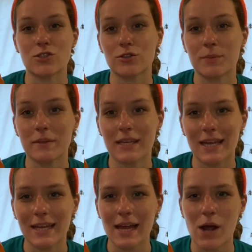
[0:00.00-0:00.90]
to
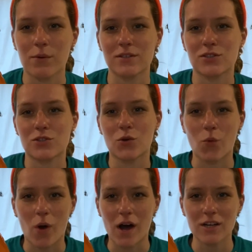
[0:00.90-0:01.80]
begin our
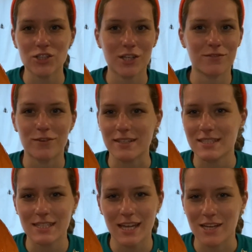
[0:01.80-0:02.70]
squash
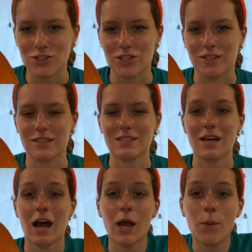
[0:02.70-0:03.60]
investigations,
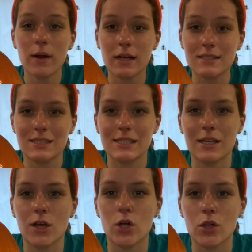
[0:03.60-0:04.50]
I want us to
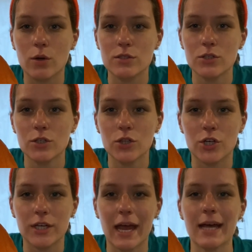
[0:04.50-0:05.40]
take a closer
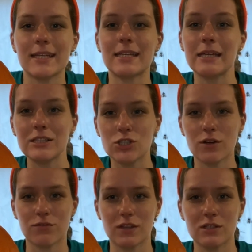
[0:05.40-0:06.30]
look at each
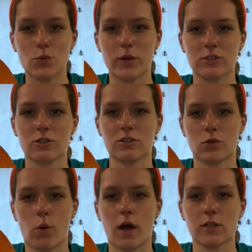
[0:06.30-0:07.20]
of these winter
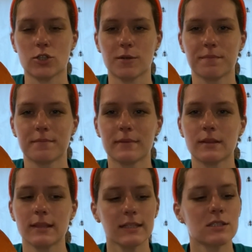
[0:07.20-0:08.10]
squash.
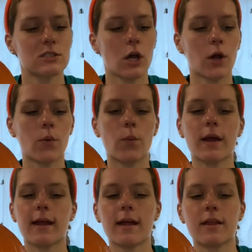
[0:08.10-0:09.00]
Let's start
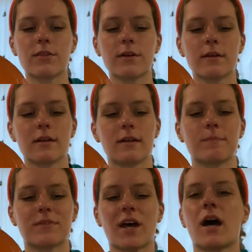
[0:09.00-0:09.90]
with
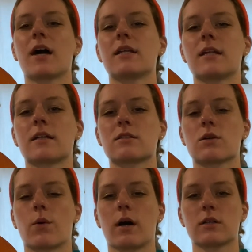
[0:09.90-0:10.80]
the honey nut
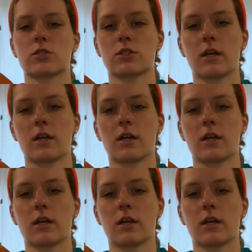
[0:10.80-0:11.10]
squash.